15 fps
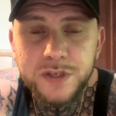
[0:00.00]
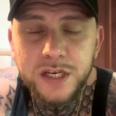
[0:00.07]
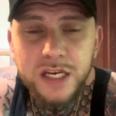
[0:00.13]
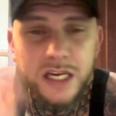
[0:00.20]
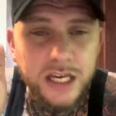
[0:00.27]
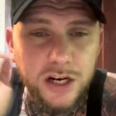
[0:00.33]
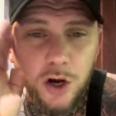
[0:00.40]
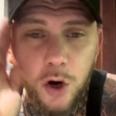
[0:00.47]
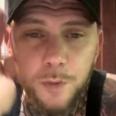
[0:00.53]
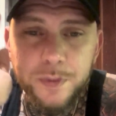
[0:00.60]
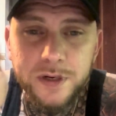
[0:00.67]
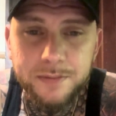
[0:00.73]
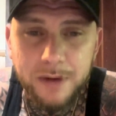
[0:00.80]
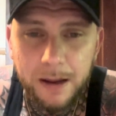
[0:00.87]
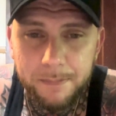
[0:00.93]
It
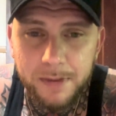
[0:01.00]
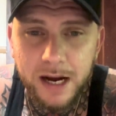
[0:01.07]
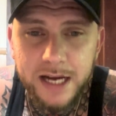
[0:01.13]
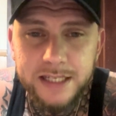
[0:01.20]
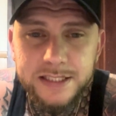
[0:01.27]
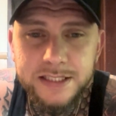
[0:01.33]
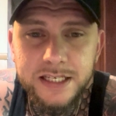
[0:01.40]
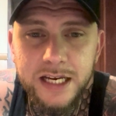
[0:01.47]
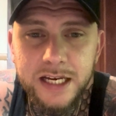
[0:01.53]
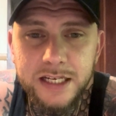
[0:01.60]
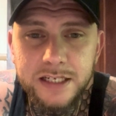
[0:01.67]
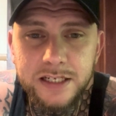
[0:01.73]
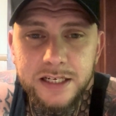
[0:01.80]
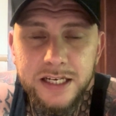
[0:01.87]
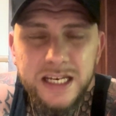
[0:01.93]
opened my
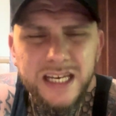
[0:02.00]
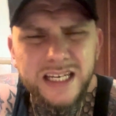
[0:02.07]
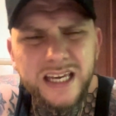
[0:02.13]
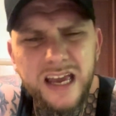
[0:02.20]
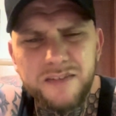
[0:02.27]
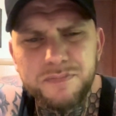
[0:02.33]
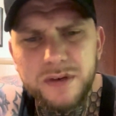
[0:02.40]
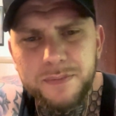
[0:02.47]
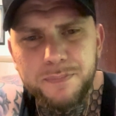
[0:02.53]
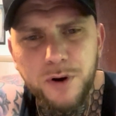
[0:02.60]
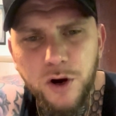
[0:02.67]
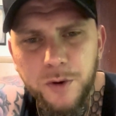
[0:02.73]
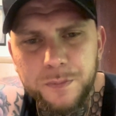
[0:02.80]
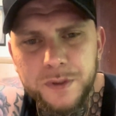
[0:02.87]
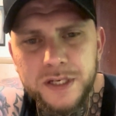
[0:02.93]
mindset. It gave me
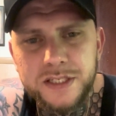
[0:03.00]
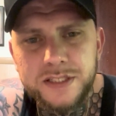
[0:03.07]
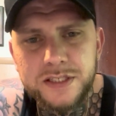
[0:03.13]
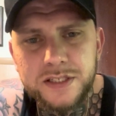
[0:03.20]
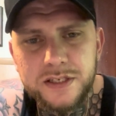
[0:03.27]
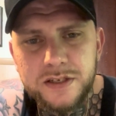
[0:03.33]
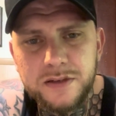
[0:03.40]
purpose.